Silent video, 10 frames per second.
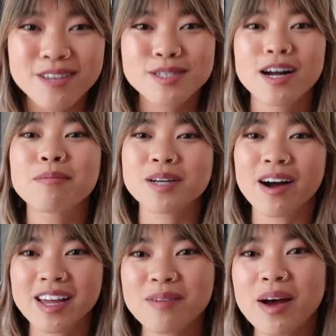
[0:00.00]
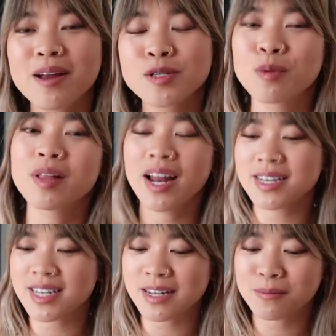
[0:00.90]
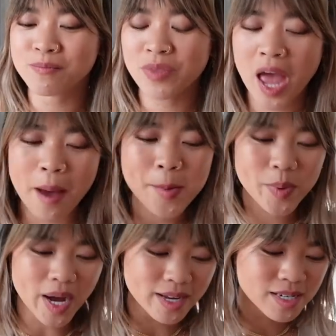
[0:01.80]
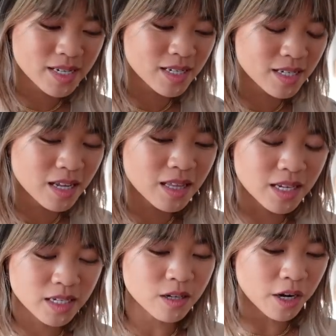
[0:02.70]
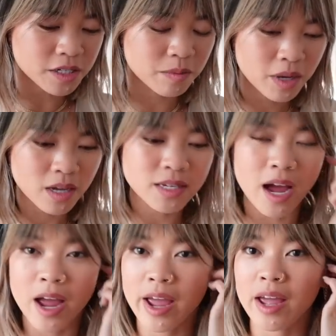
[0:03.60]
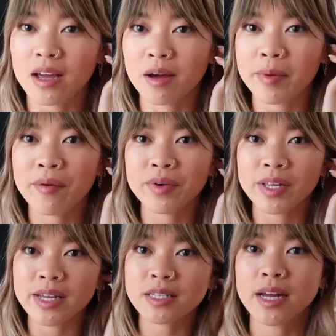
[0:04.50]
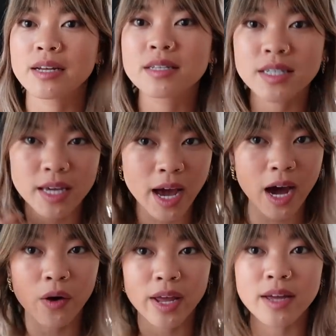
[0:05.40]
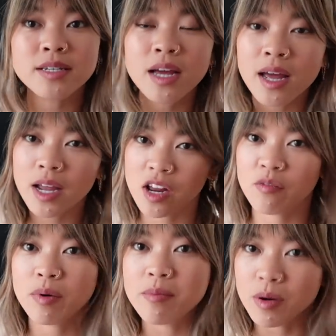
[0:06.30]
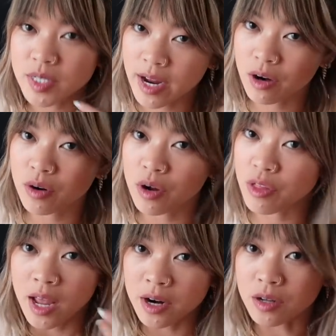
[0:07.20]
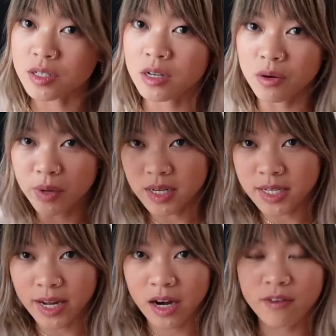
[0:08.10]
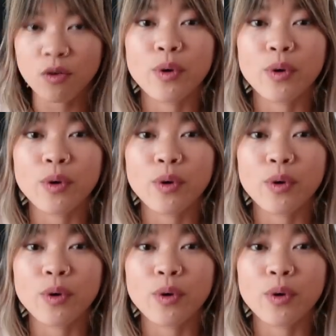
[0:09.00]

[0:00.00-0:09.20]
you stop talking about it. So I'm glad I did it. But this is awesome because I am really excited to see how it kind of promotes hair growth and also we can take care of the